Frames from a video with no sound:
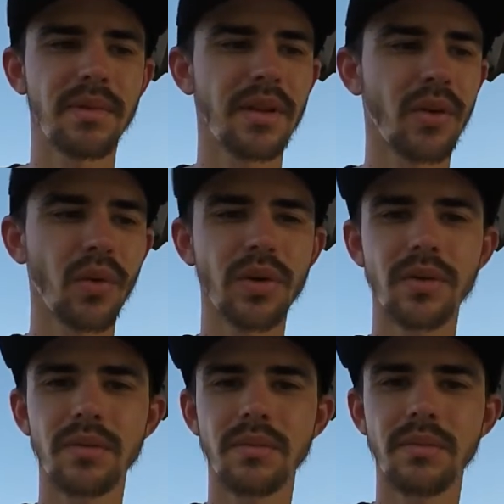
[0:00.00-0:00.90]

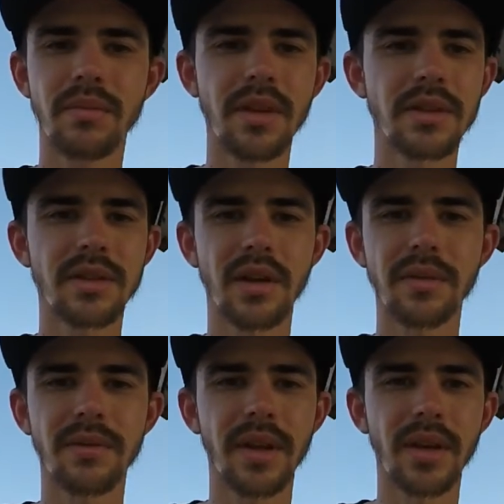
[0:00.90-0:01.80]
ordered this
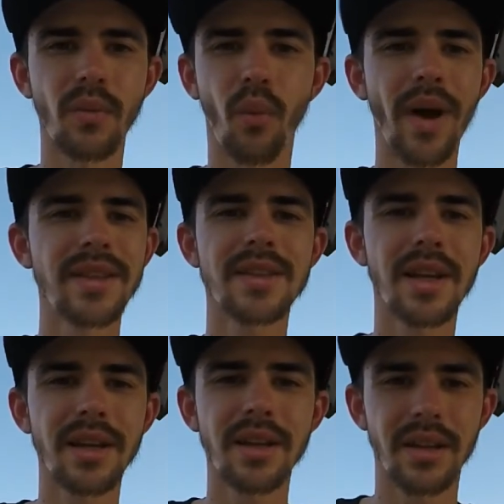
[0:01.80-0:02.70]
stuff like
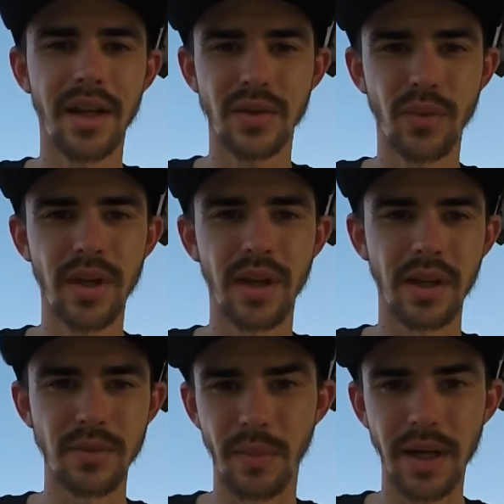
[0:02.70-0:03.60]
Wednesday last week, and
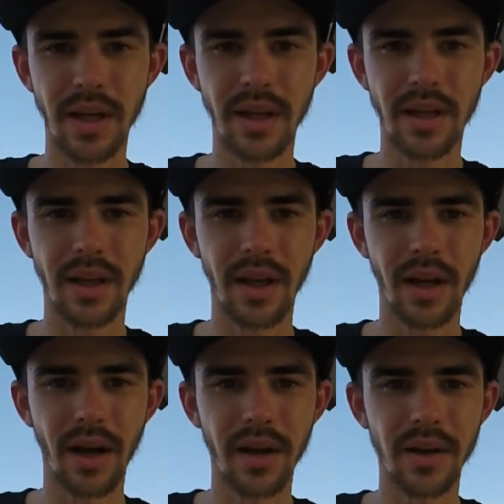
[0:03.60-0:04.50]
it's Monday, and it
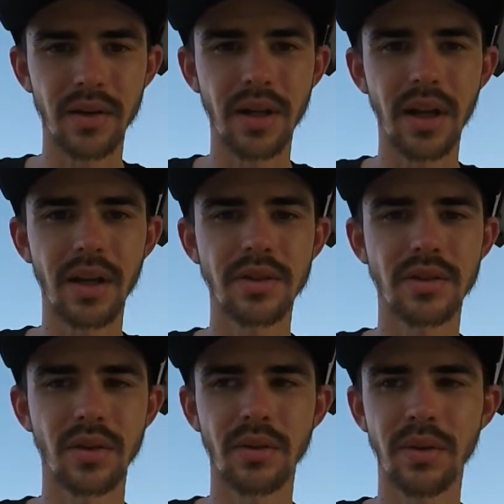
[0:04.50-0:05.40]
got here today.
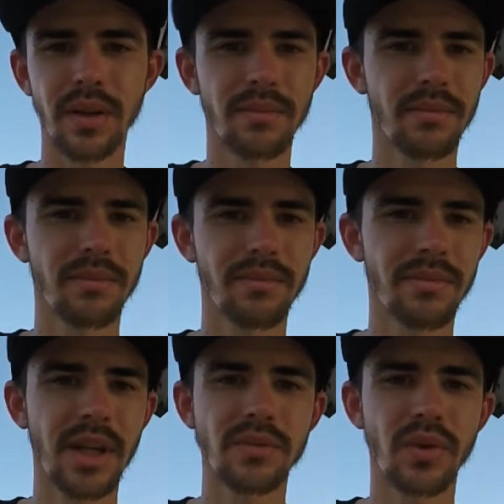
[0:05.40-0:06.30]
So
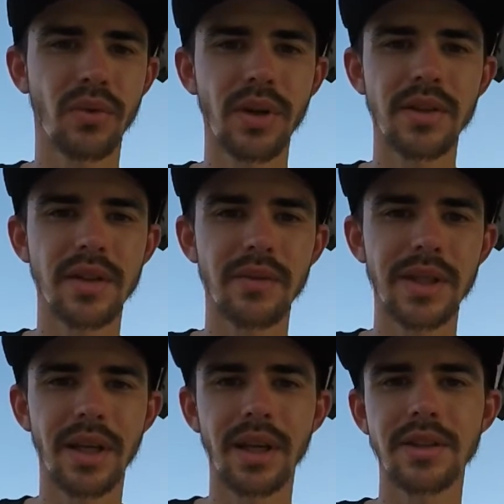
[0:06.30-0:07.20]
it gives you 3 to 7
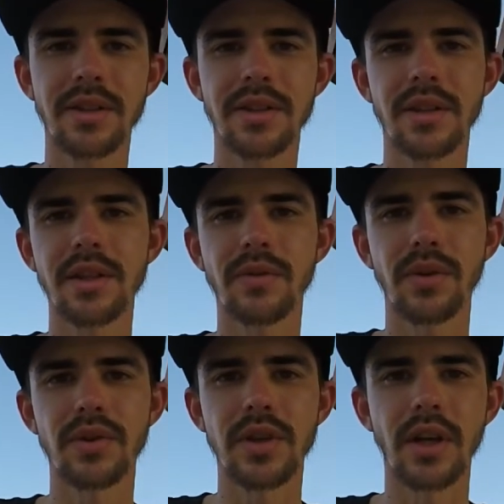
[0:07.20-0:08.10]
days, it says, for
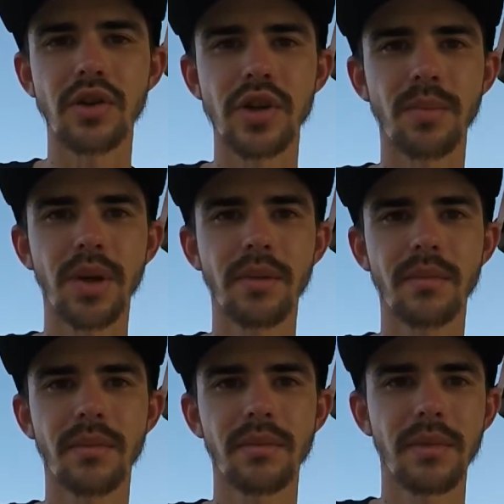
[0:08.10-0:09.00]
the standard shipping,
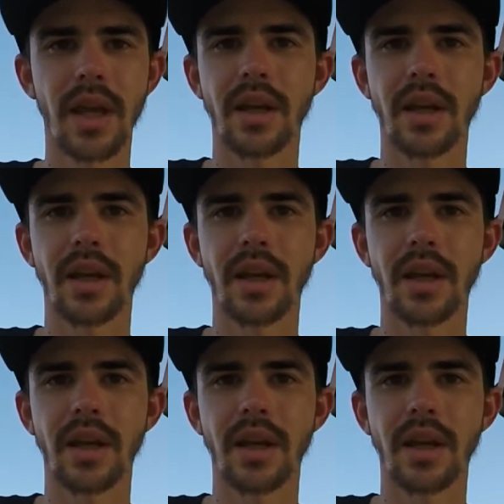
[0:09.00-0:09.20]
and